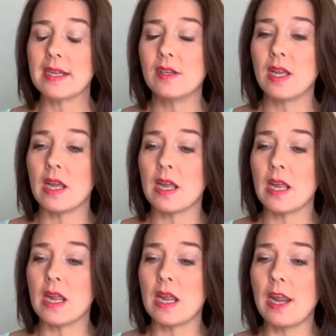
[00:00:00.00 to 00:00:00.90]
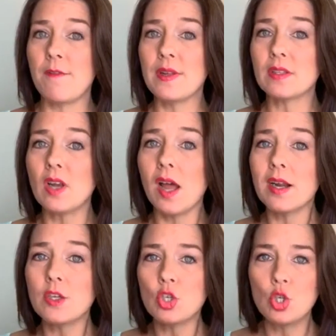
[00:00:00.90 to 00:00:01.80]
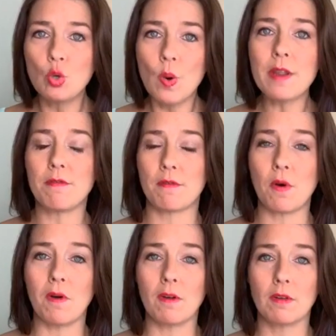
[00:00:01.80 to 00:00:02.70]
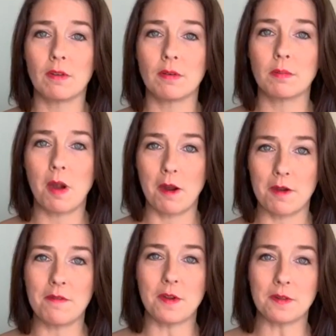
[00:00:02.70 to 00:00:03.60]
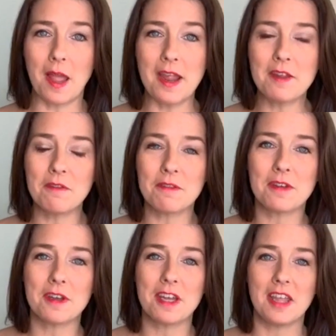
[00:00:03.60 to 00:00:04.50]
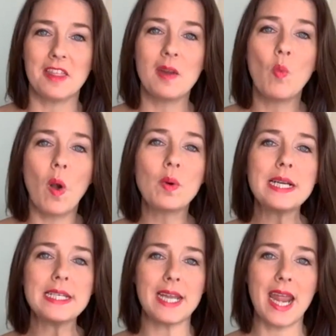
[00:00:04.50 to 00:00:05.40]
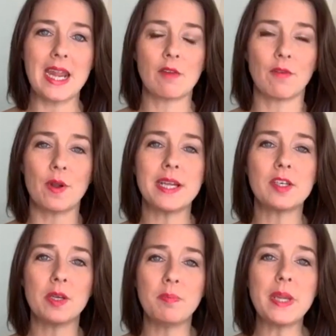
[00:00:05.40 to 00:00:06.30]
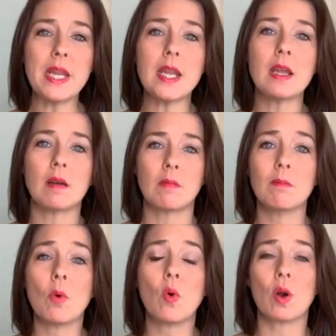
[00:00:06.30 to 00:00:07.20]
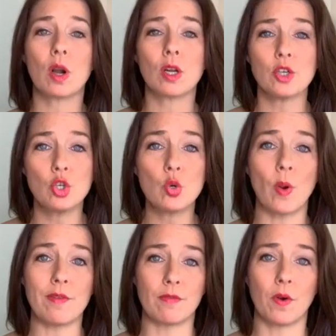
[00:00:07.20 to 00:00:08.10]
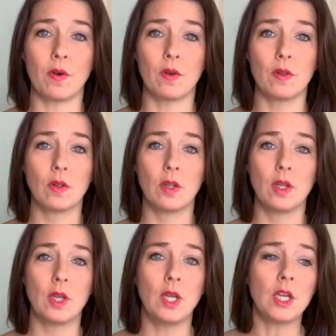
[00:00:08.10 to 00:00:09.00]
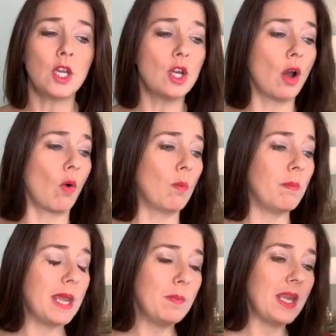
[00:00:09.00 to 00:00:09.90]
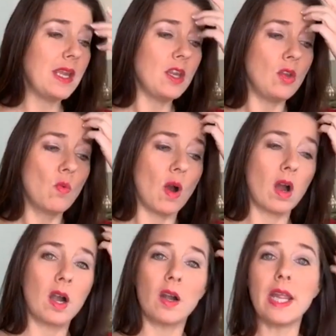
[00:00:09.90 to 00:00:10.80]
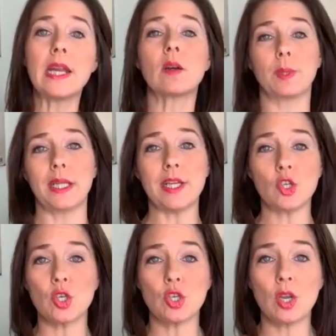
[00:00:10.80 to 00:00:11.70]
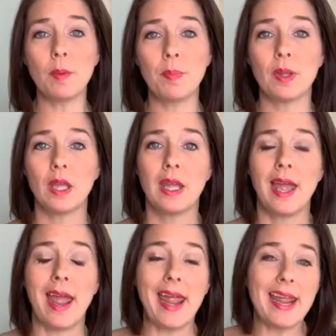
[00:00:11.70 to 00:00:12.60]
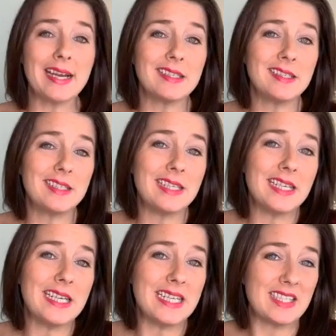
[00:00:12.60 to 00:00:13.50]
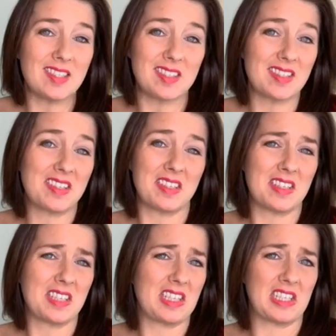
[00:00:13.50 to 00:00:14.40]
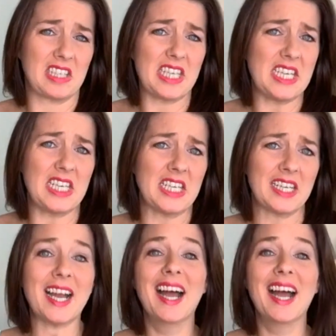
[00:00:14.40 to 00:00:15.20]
And if it's not a joyful part of your life, then what would it take for it to be more joyful? You know, maybe you are in a relationship and it's good.